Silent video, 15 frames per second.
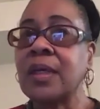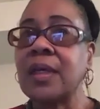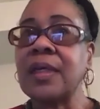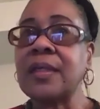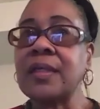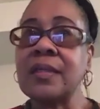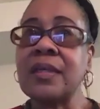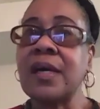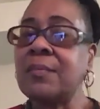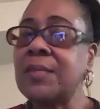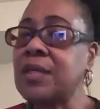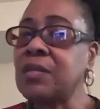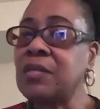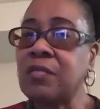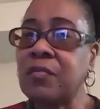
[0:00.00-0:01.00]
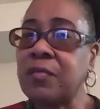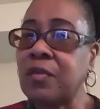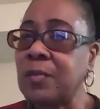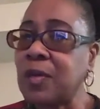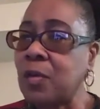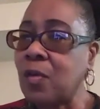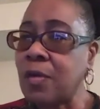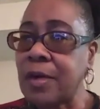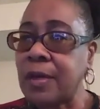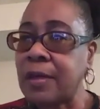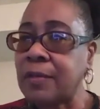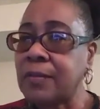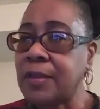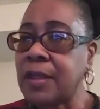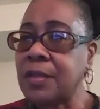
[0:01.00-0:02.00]
it didn't come in uniform
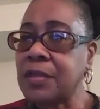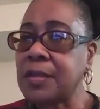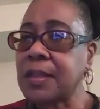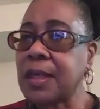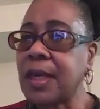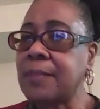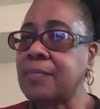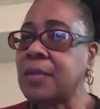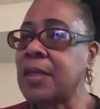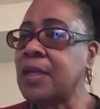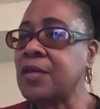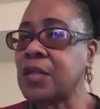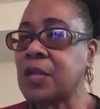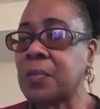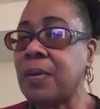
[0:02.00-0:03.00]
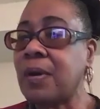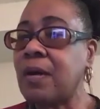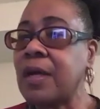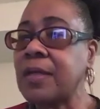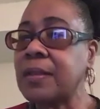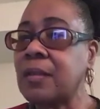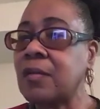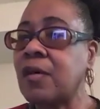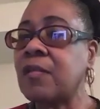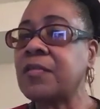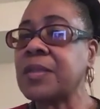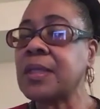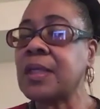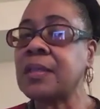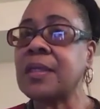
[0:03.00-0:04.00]
order. It just came years apart. Then all of a
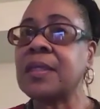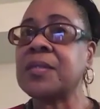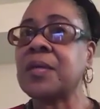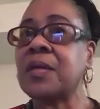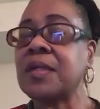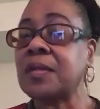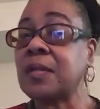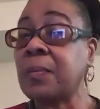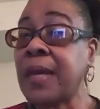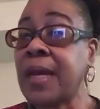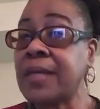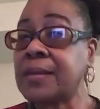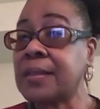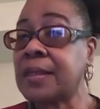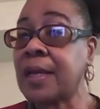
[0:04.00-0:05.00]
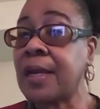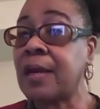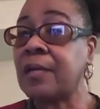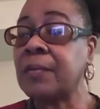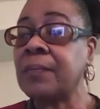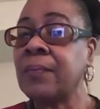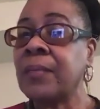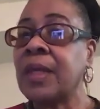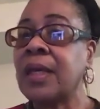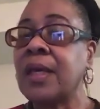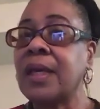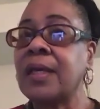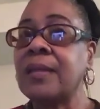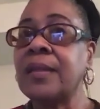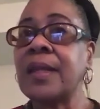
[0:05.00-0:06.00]
sudden I started passing out.
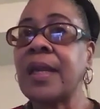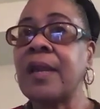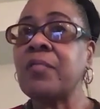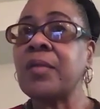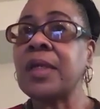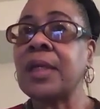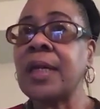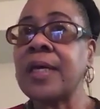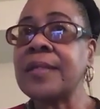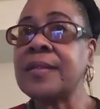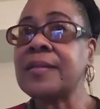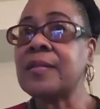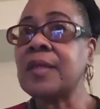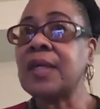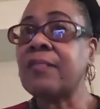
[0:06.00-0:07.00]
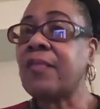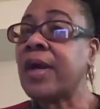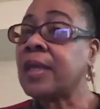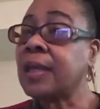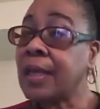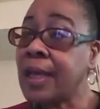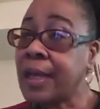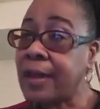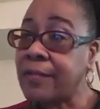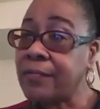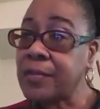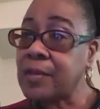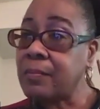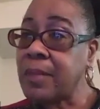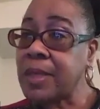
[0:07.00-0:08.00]
Then I realized if I laughed,
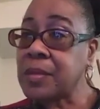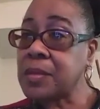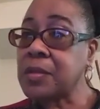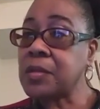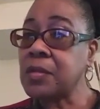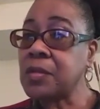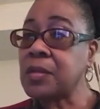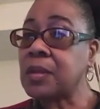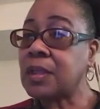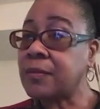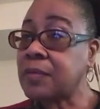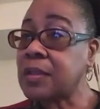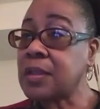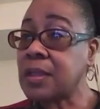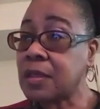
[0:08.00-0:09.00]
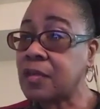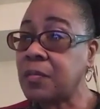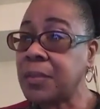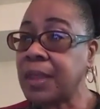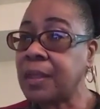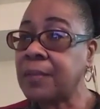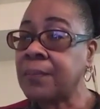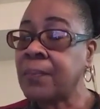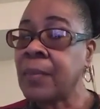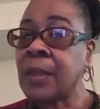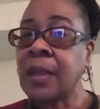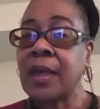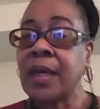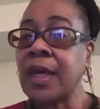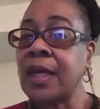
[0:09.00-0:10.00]
my sister used to love to tickle me.
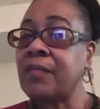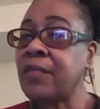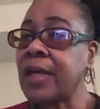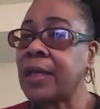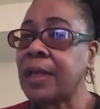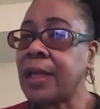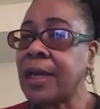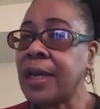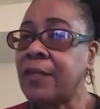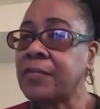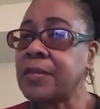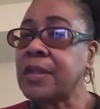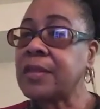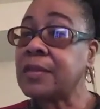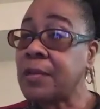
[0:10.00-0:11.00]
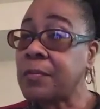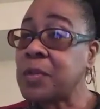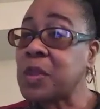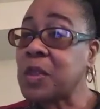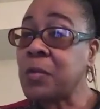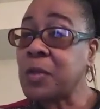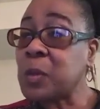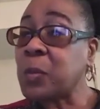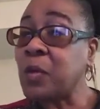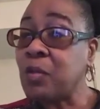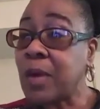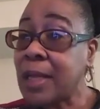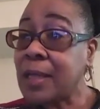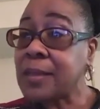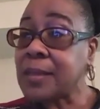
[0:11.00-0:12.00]
And if I laughed, it was
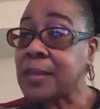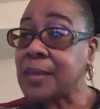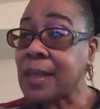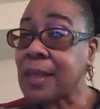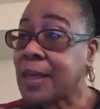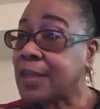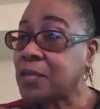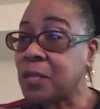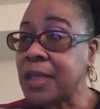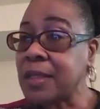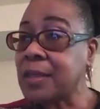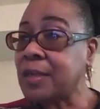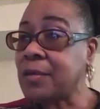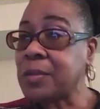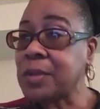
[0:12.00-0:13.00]
paralysis. I had no idea I